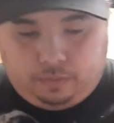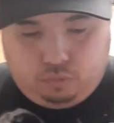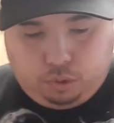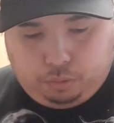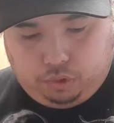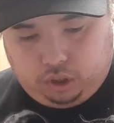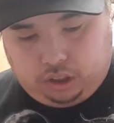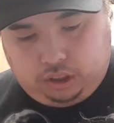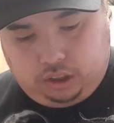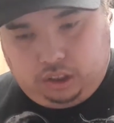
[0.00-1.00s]
One more.
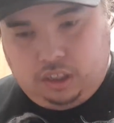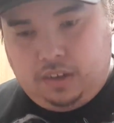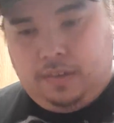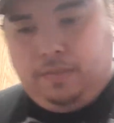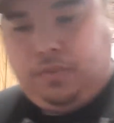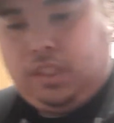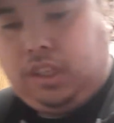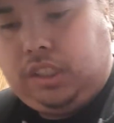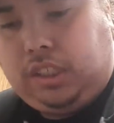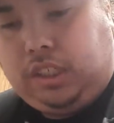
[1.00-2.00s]

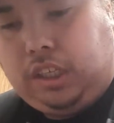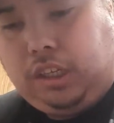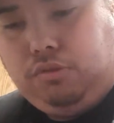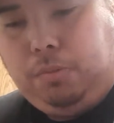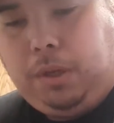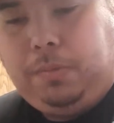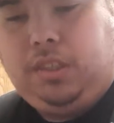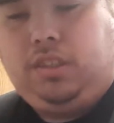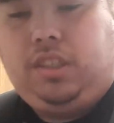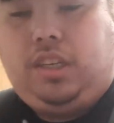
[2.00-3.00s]
Let's see, I think we might be
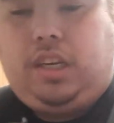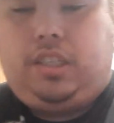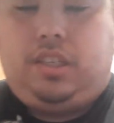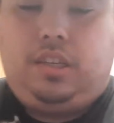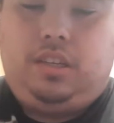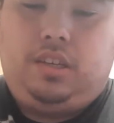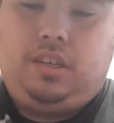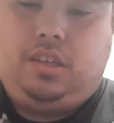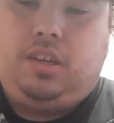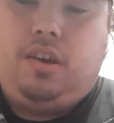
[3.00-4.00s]
able to get
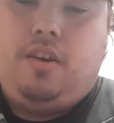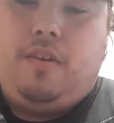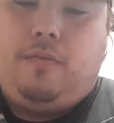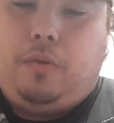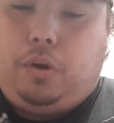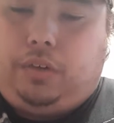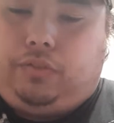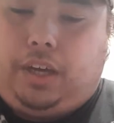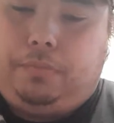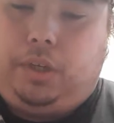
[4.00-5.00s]
4 or
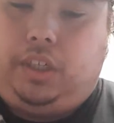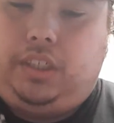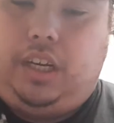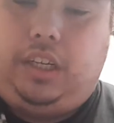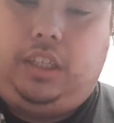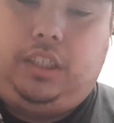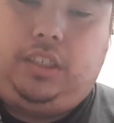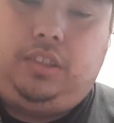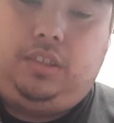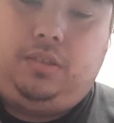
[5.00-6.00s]
5 burgers out of this.
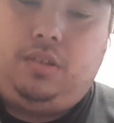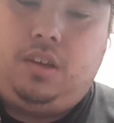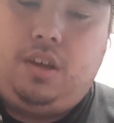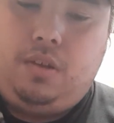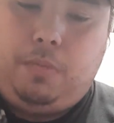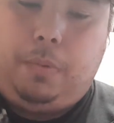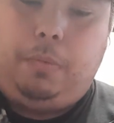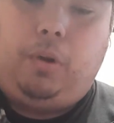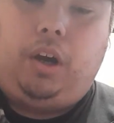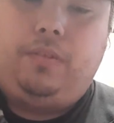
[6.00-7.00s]
Maybe
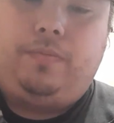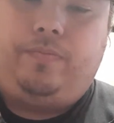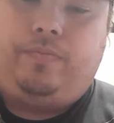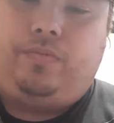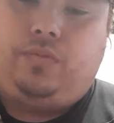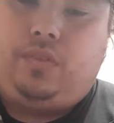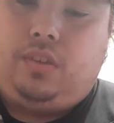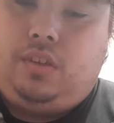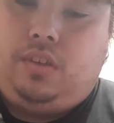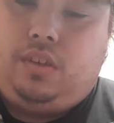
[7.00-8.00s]
more.
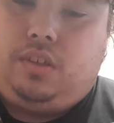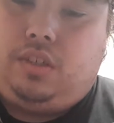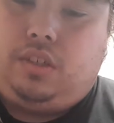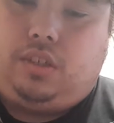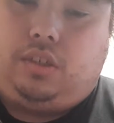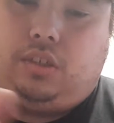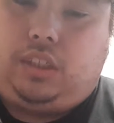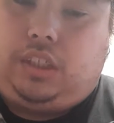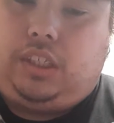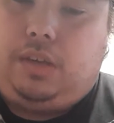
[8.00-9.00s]
So
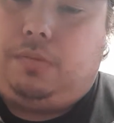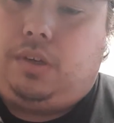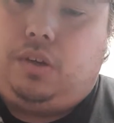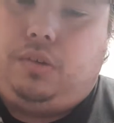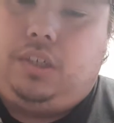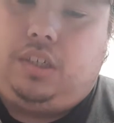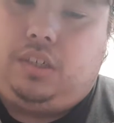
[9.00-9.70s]
let's keep going.